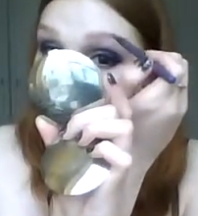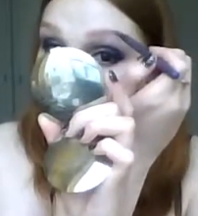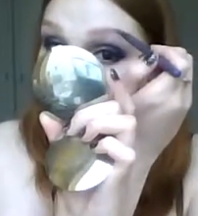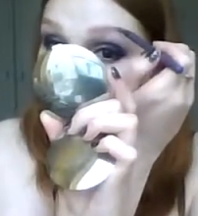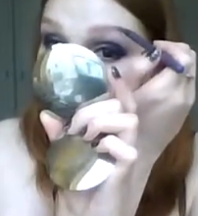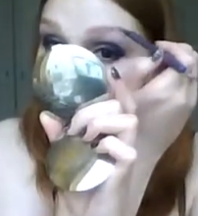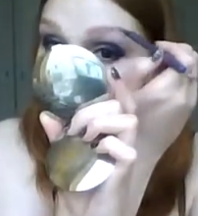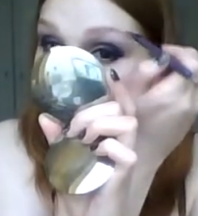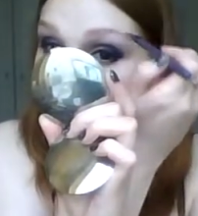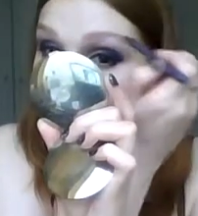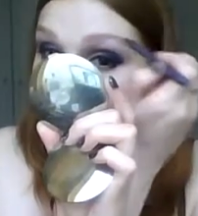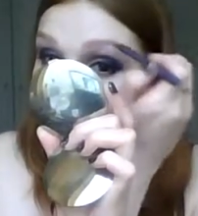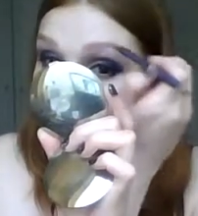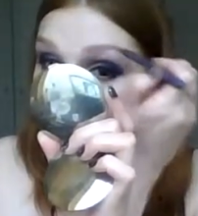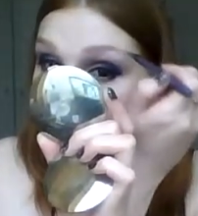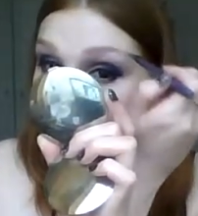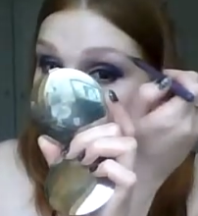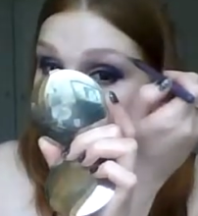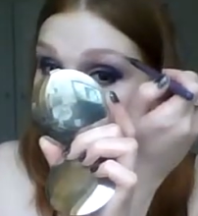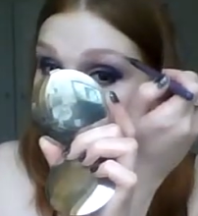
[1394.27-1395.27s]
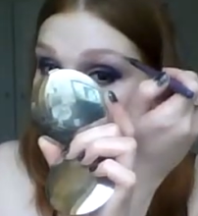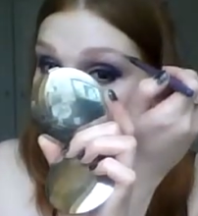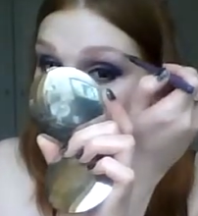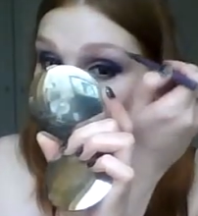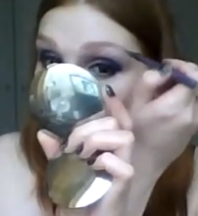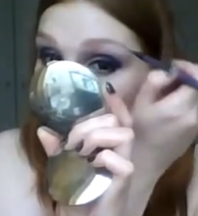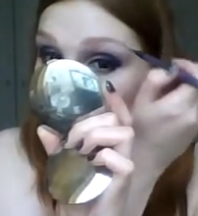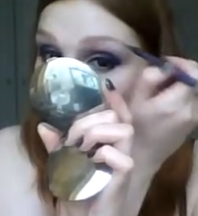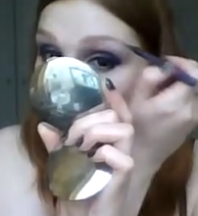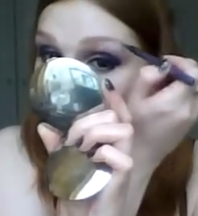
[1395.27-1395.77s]
naturally.
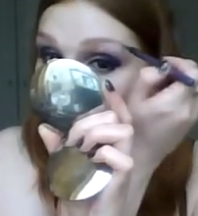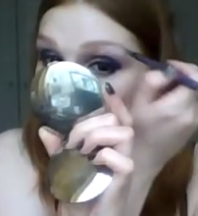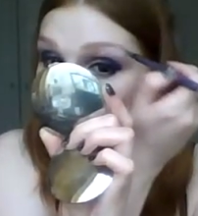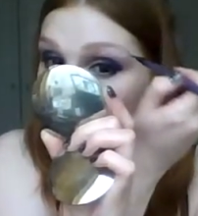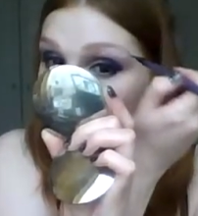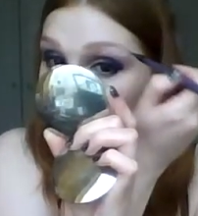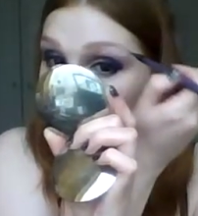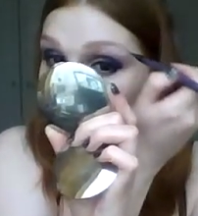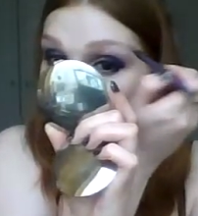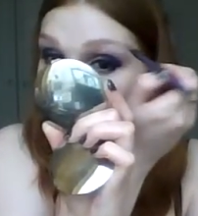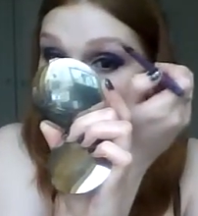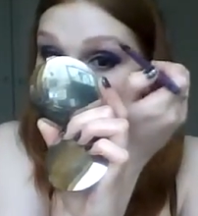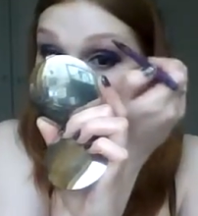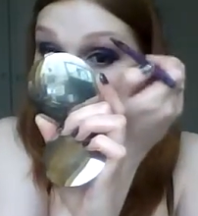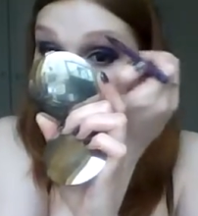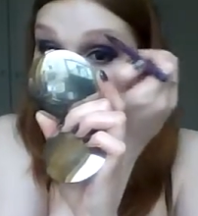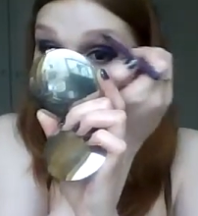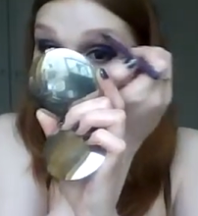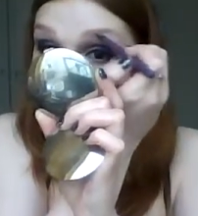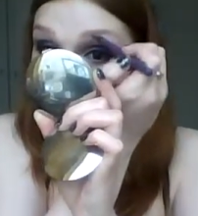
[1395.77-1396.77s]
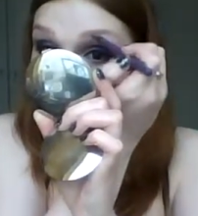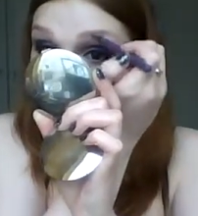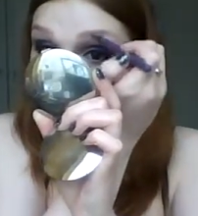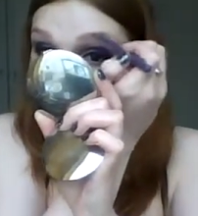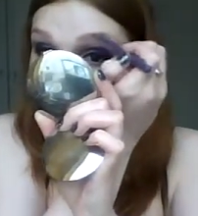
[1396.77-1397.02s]
Try and give it a little bit more